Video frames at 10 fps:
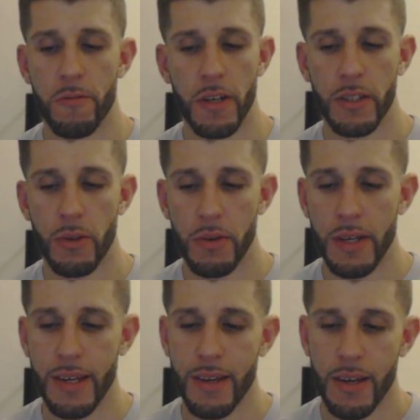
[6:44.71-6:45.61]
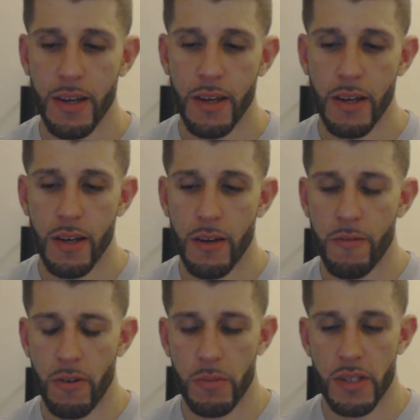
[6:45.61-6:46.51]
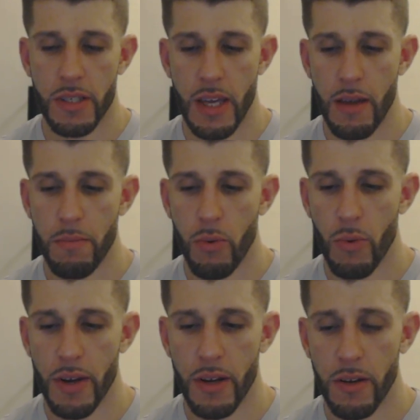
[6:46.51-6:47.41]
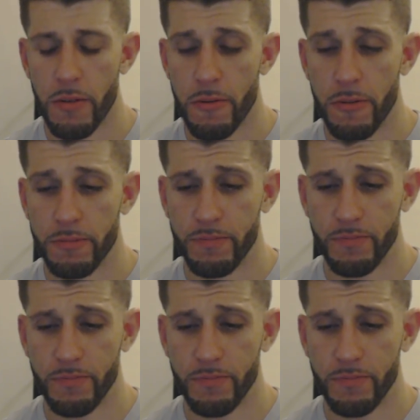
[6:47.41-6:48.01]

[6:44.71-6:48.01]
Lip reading: victory from the standpoint of,